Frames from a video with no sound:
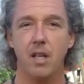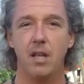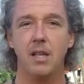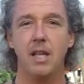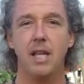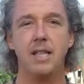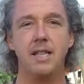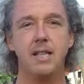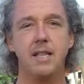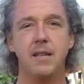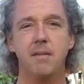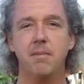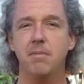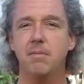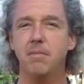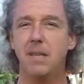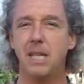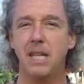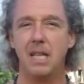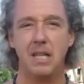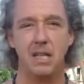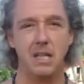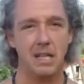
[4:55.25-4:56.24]
Let
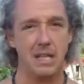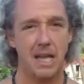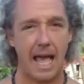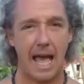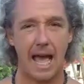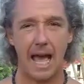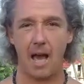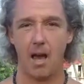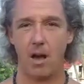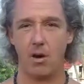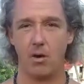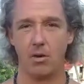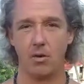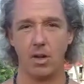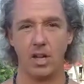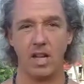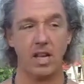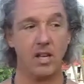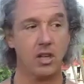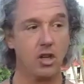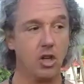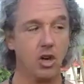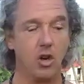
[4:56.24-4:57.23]
them be loud.
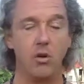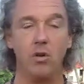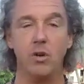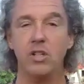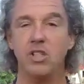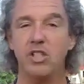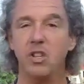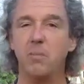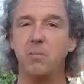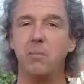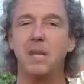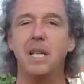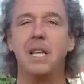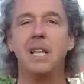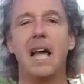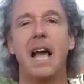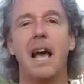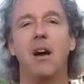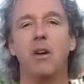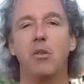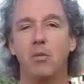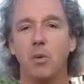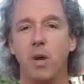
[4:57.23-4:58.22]
Encourage it. Be
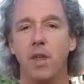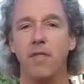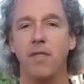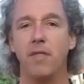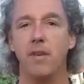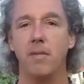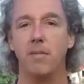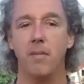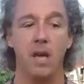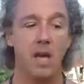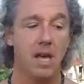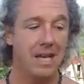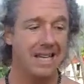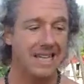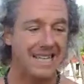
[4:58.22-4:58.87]
loud with them.